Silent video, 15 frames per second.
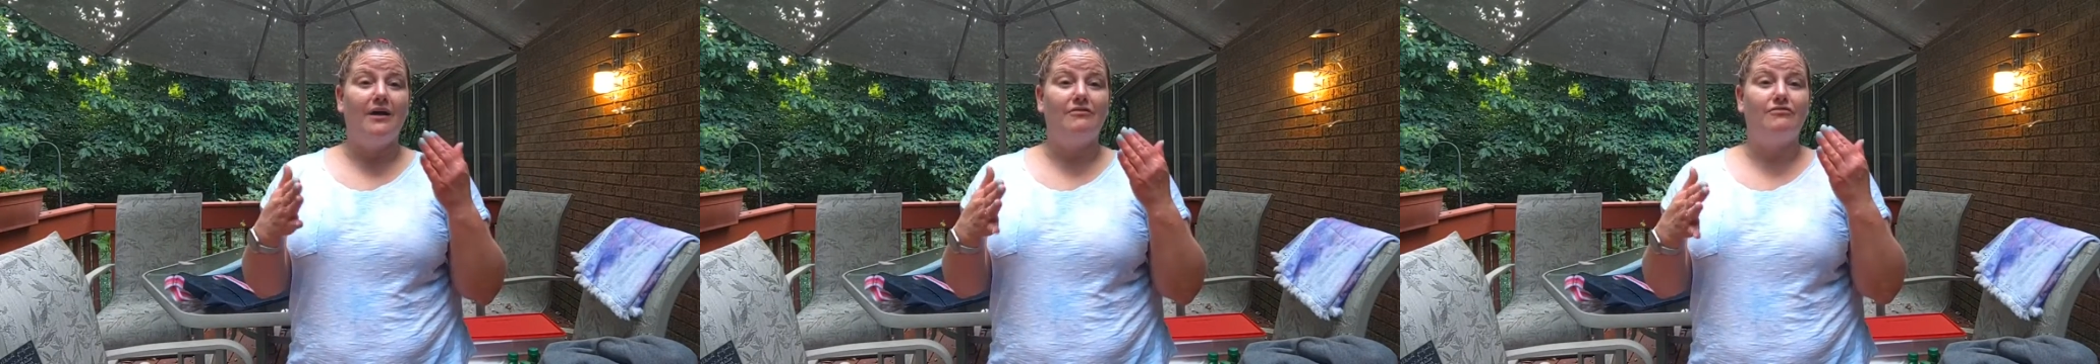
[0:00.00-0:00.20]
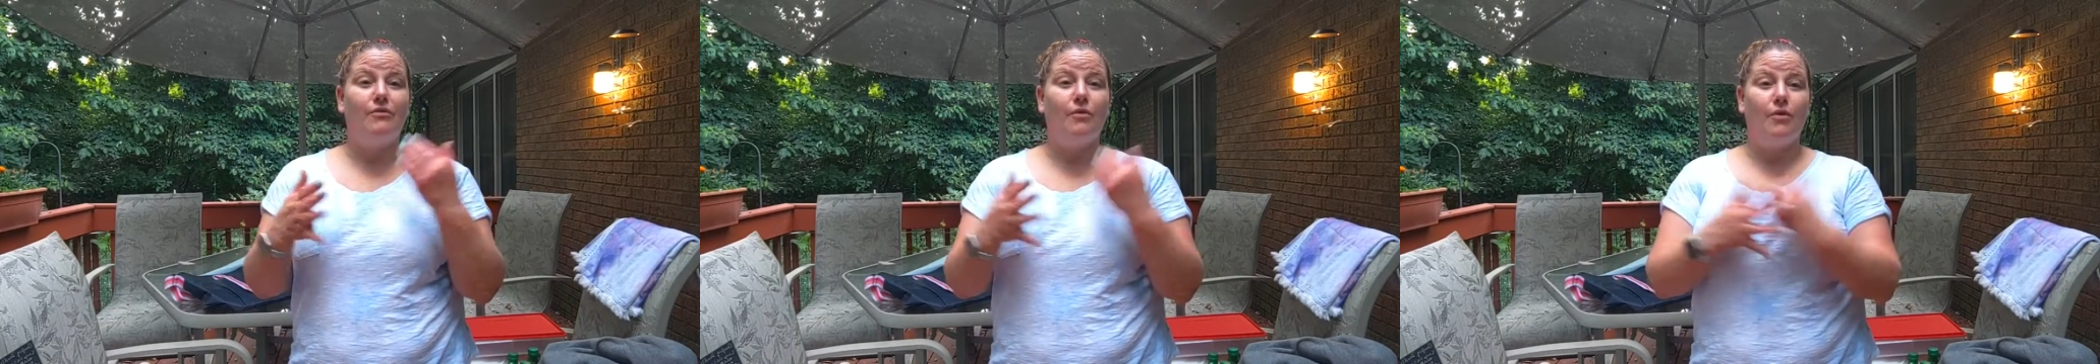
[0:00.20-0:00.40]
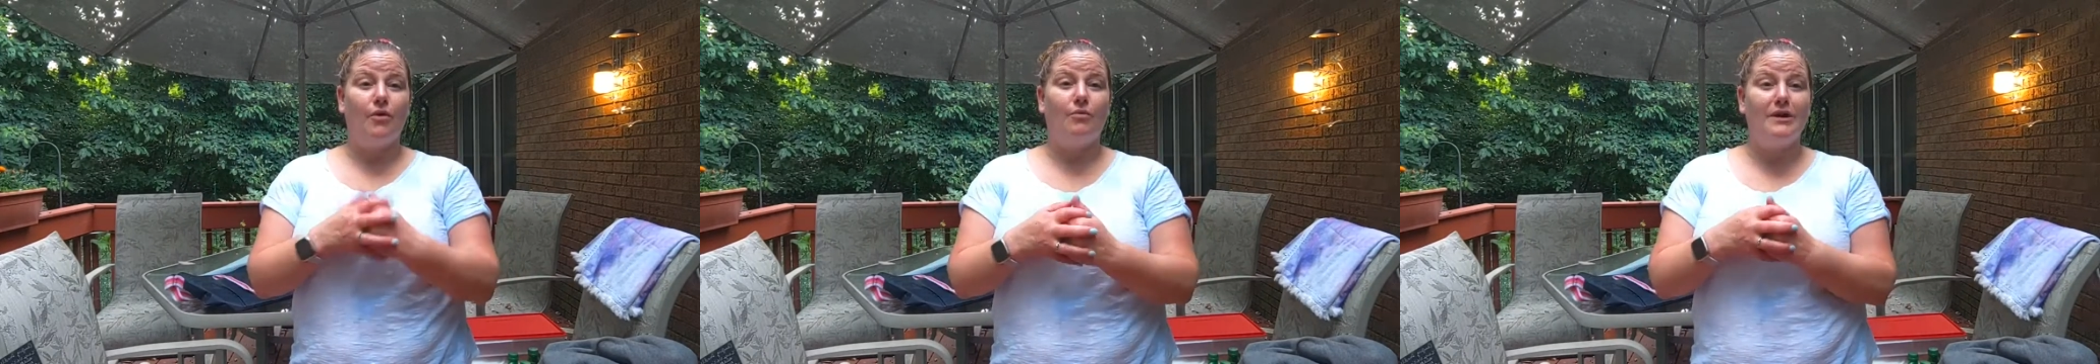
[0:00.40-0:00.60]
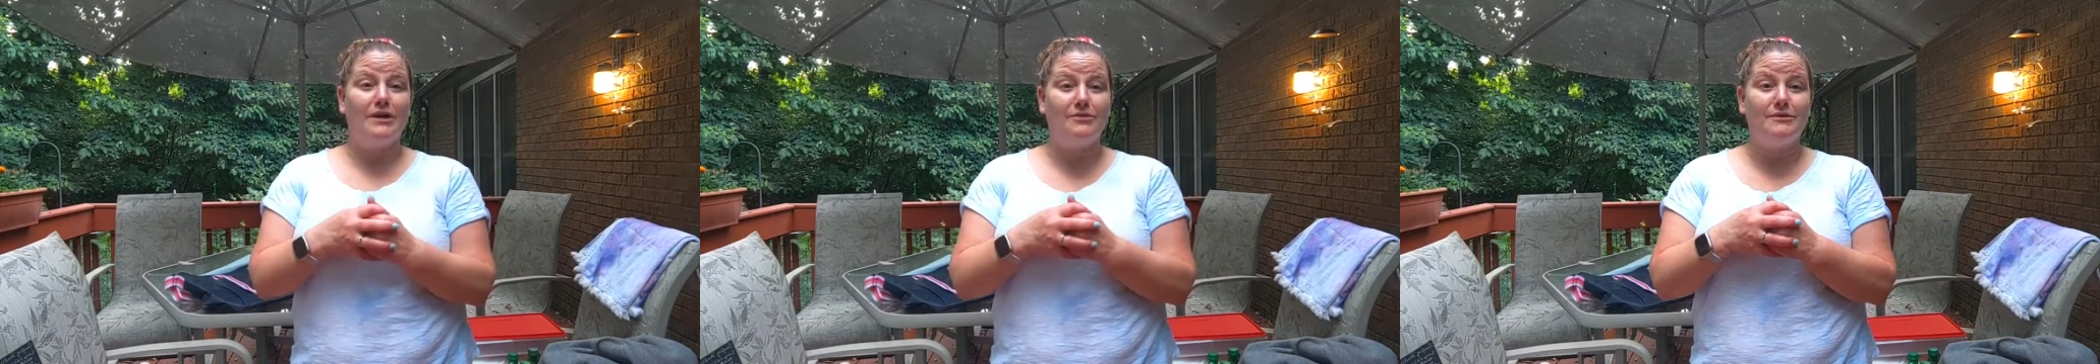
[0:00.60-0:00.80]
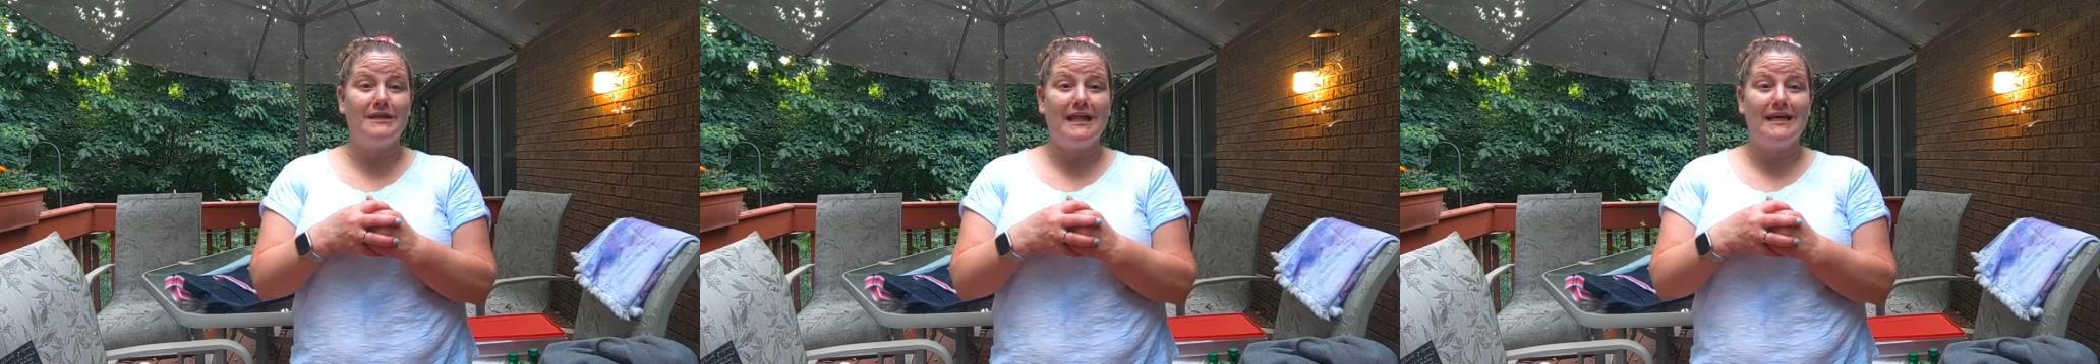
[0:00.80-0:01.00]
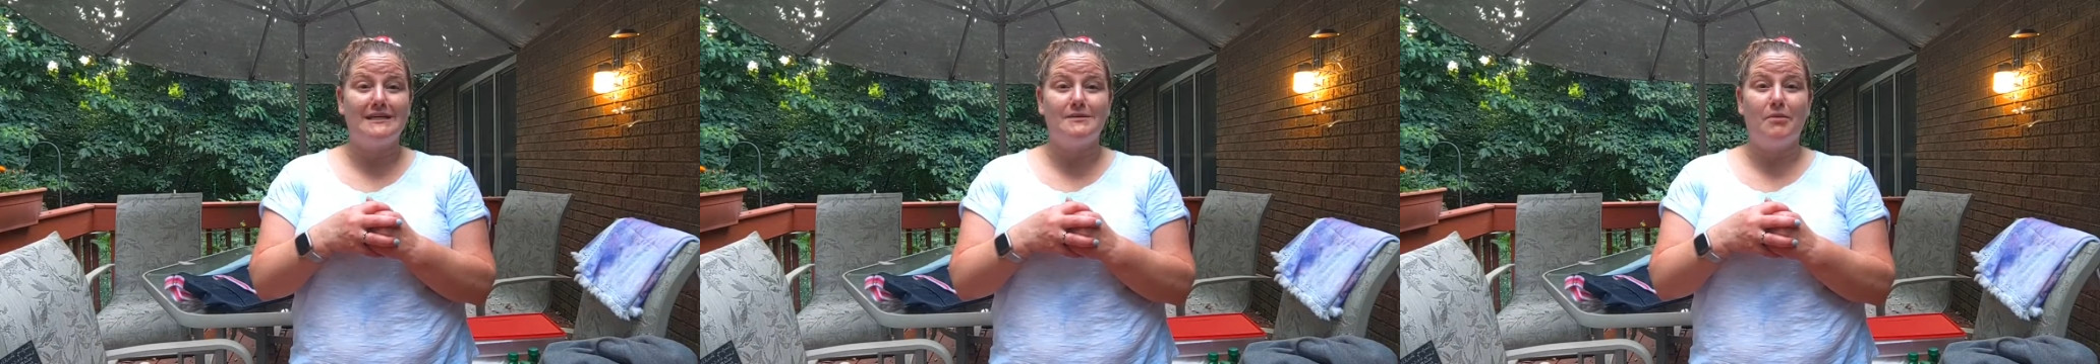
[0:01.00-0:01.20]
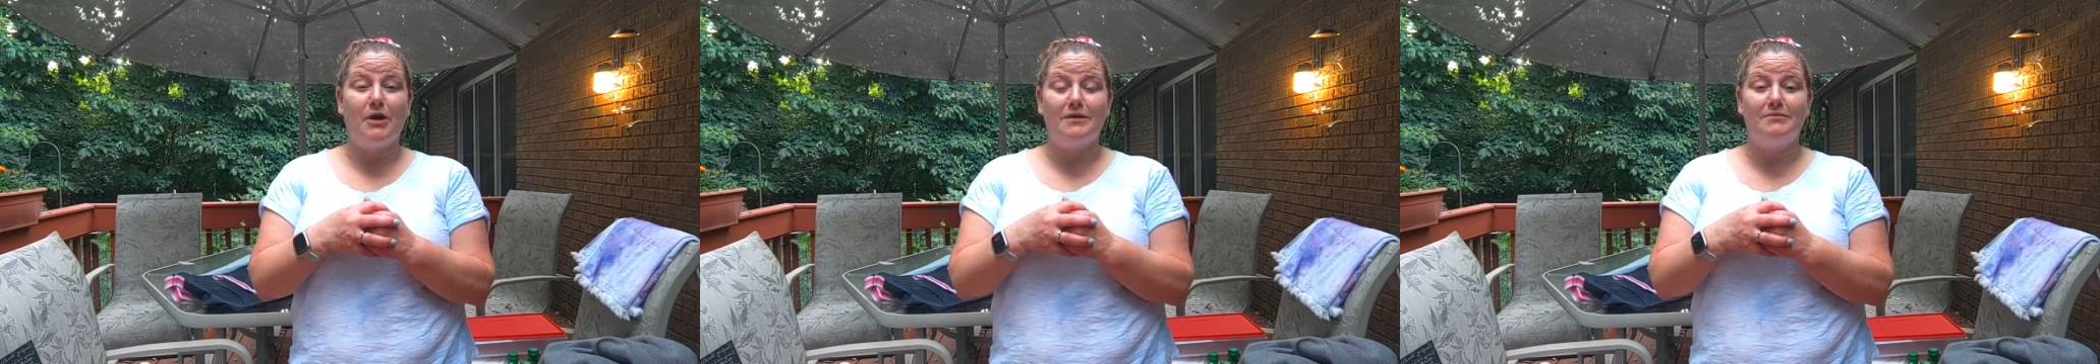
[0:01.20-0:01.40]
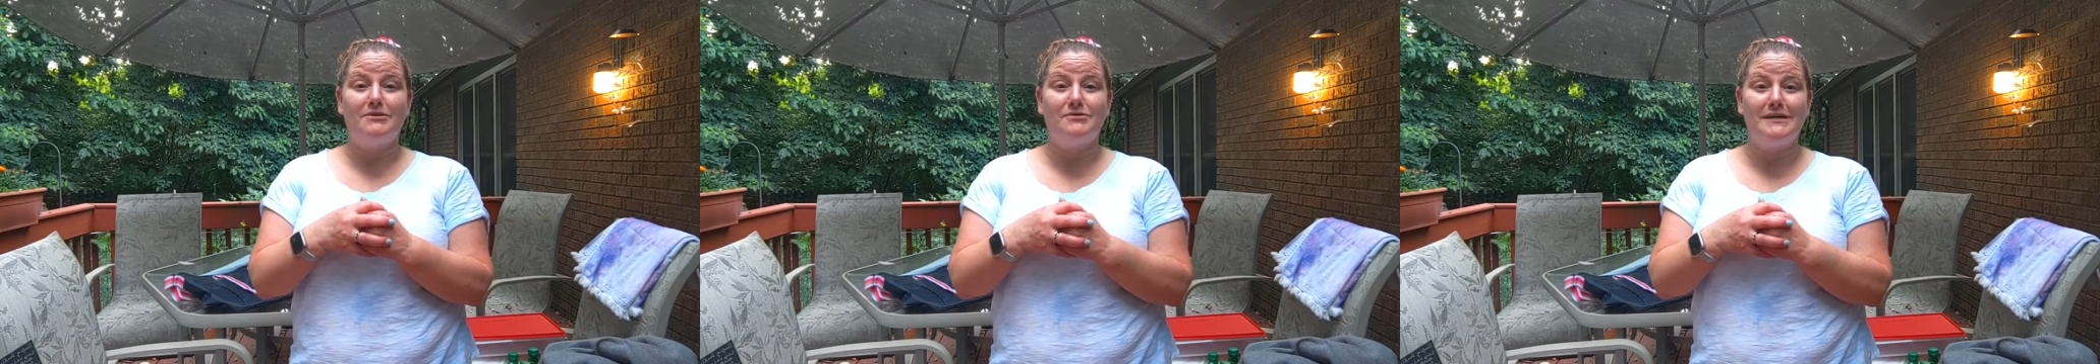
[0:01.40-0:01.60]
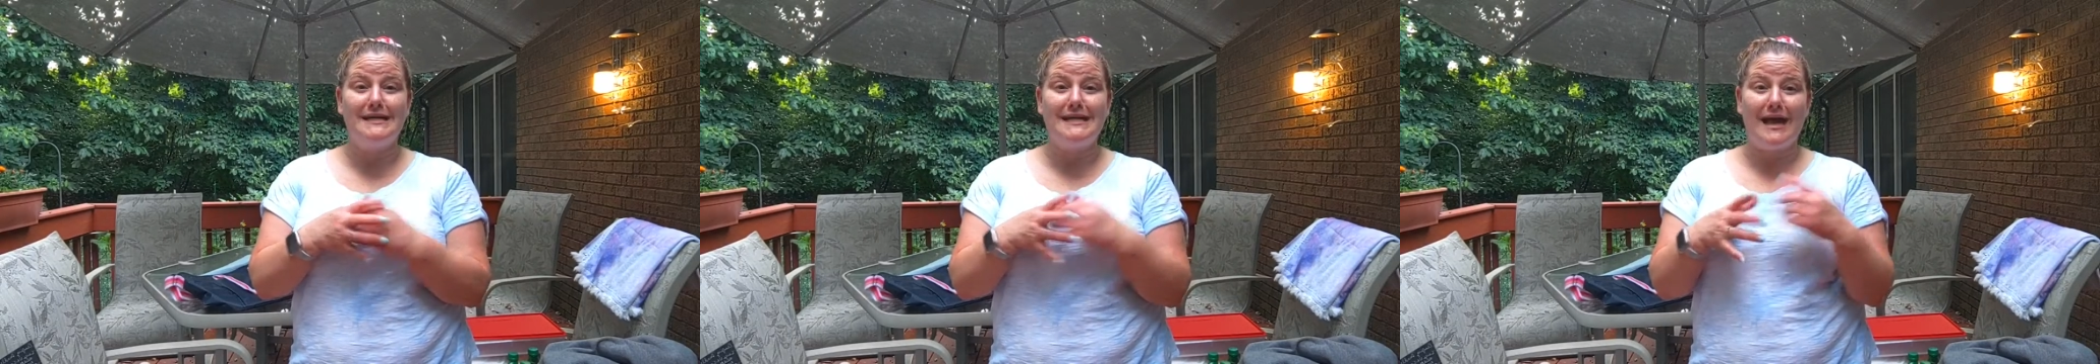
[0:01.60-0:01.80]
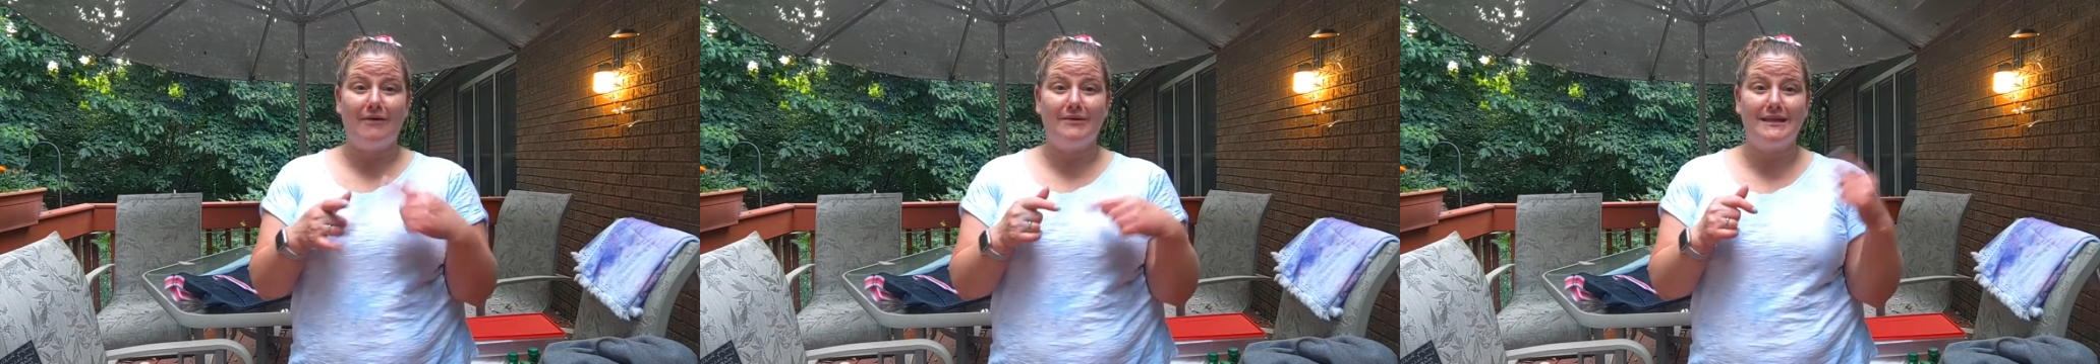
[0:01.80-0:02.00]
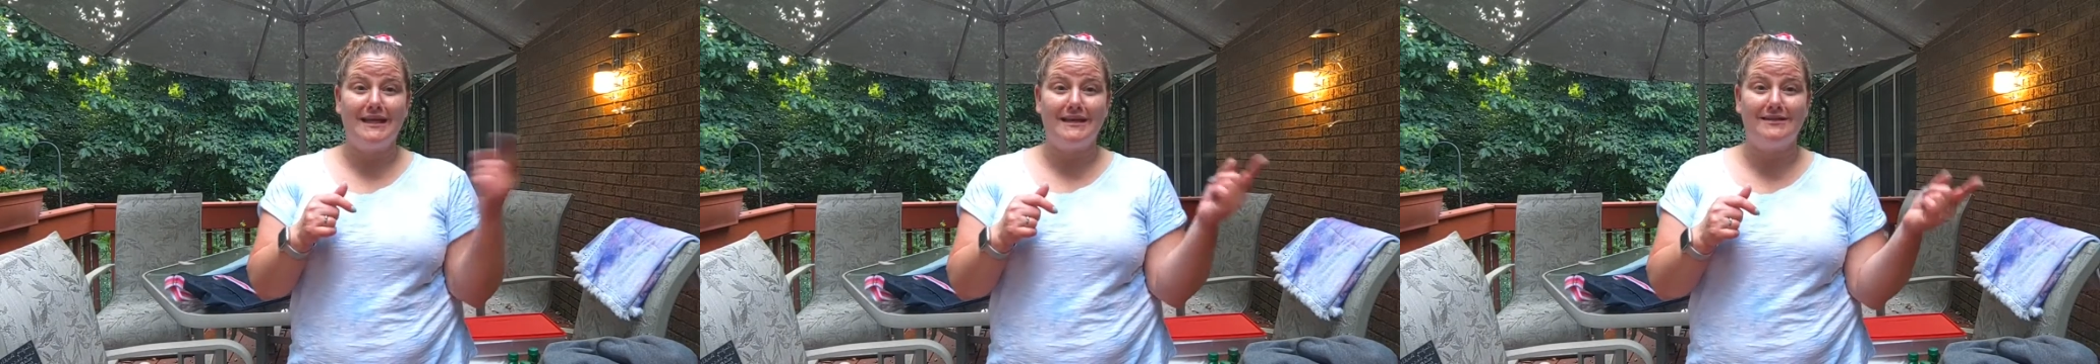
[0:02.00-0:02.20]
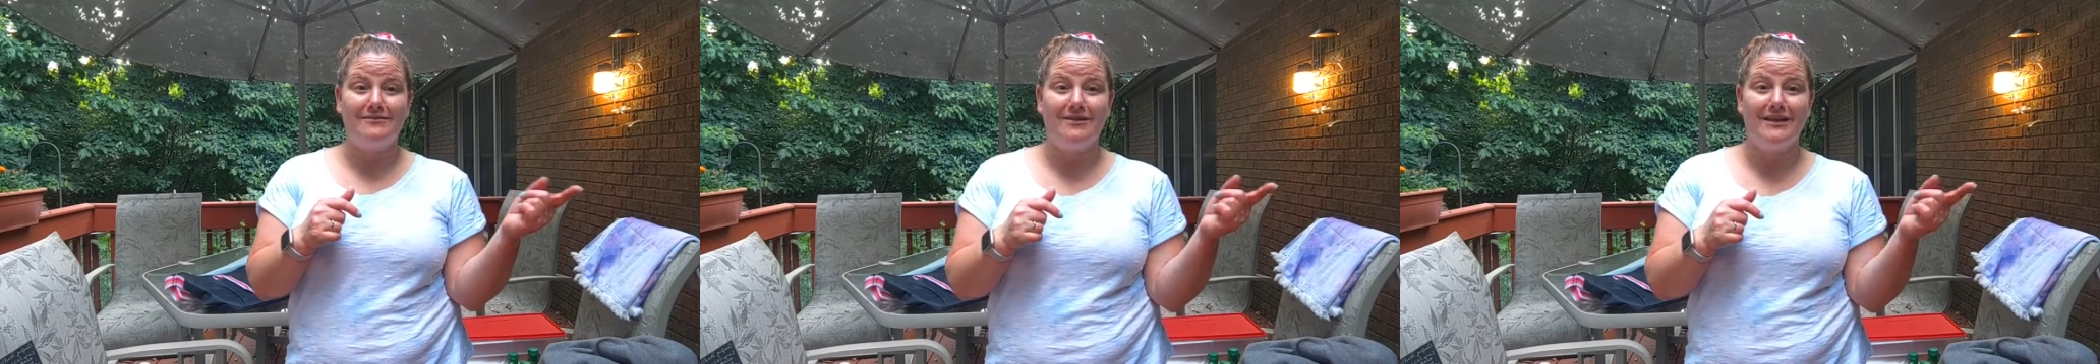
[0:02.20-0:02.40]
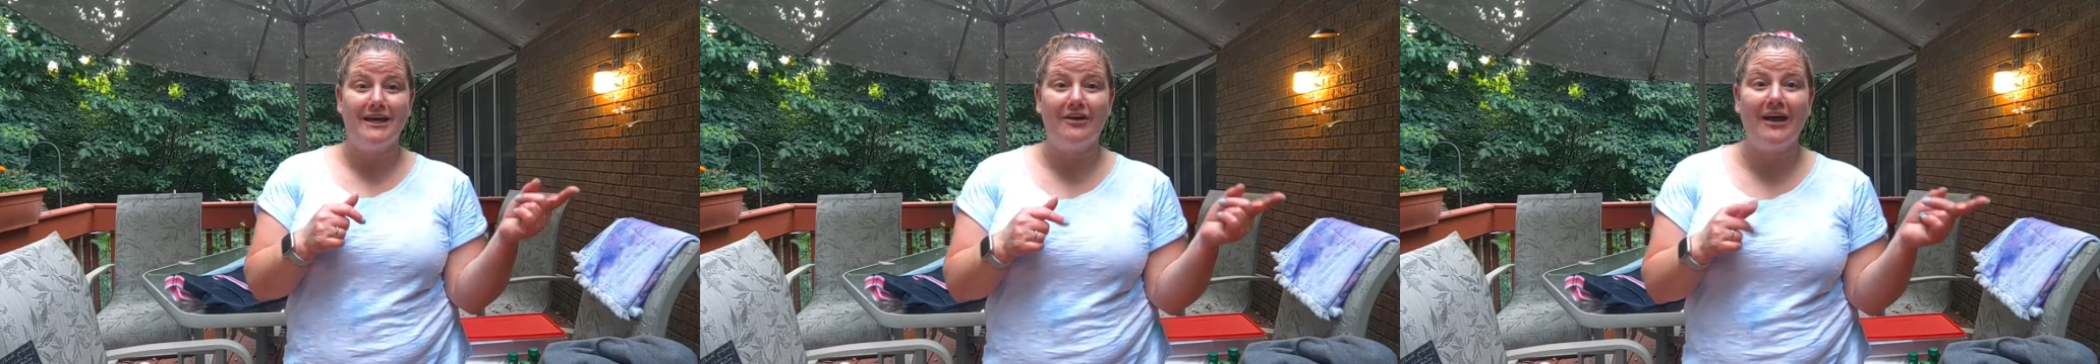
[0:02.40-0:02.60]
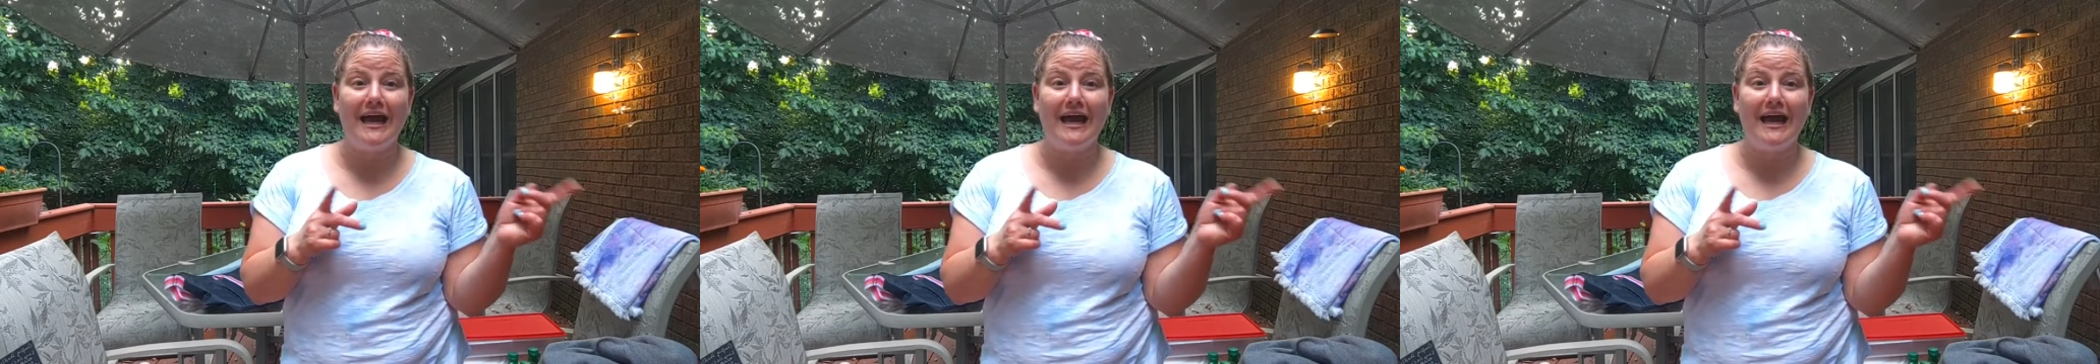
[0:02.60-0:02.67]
for when you would like to party between now and the end of the year,